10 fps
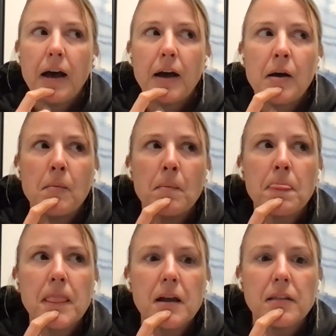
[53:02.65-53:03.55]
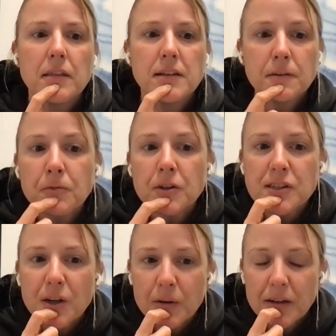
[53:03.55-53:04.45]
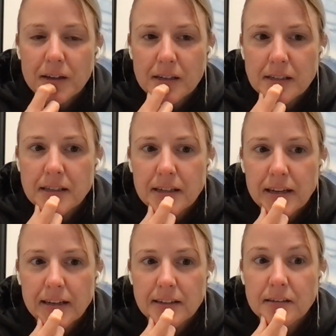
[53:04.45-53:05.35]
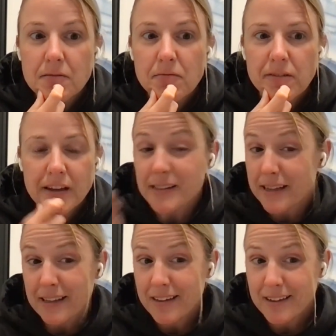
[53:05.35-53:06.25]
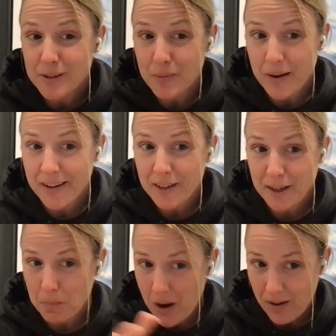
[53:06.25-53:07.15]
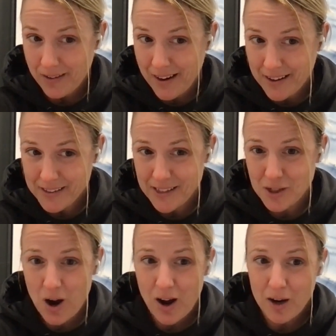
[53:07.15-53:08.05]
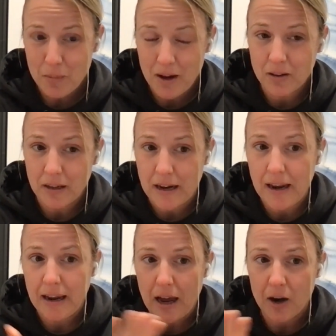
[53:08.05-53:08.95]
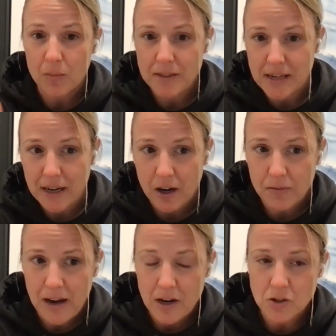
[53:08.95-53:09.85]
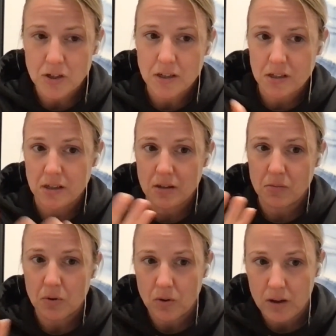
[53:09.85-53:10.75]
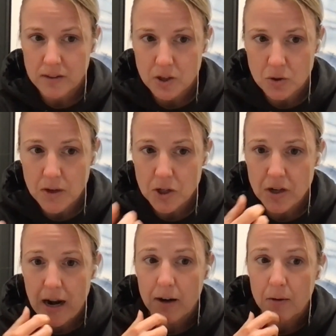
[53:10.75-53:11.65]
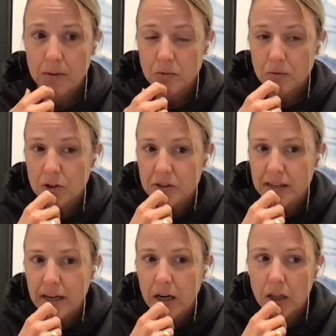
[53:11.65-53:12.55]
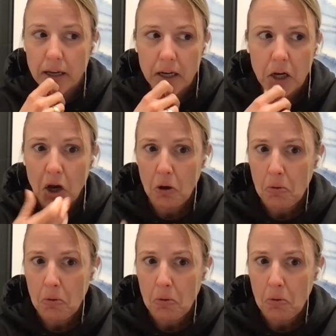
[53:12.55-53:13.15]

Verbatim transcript: The difference though is things like this, right? Like podcasts that talk about like, hey, how do we take care of casualties in a prolonged situation? How can we do nursing care? Like,